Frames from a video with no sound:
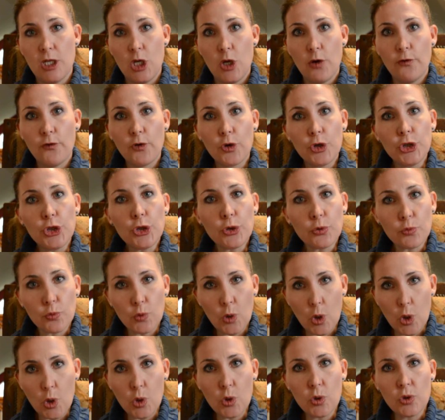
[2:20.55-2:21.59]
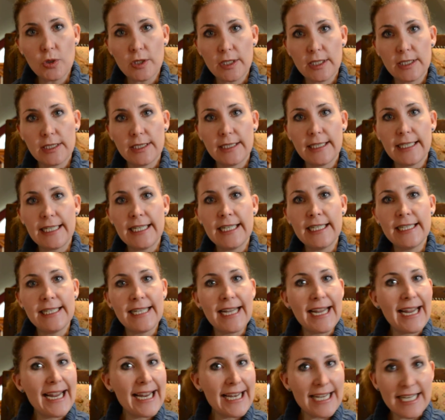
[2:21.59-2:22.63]
for your role in
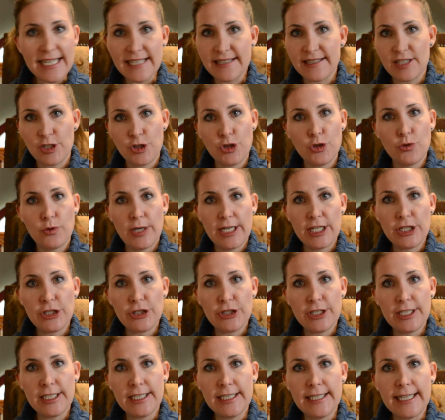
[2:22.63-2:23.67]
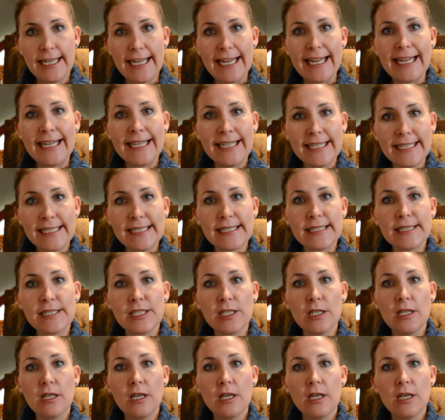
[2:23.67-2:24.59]
any situation is